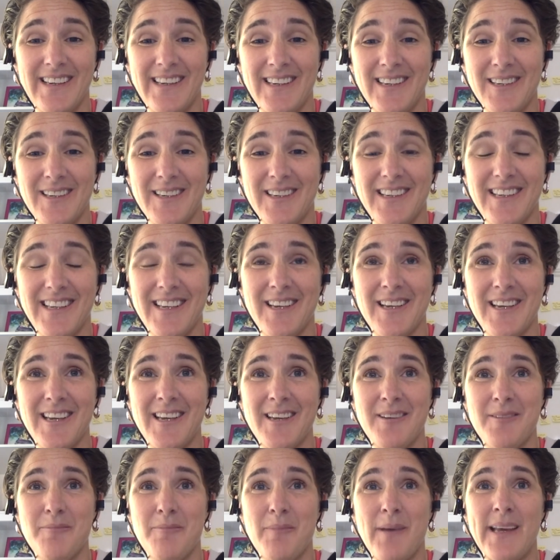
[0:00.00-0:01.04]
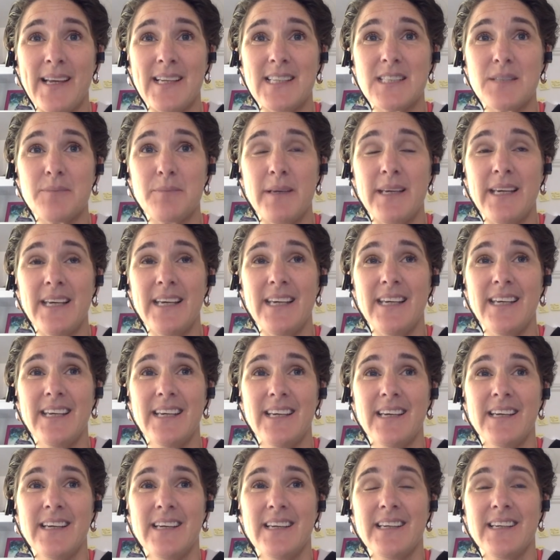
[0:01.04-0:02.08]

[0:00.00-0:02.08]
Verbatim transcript: uh, it, it makes me,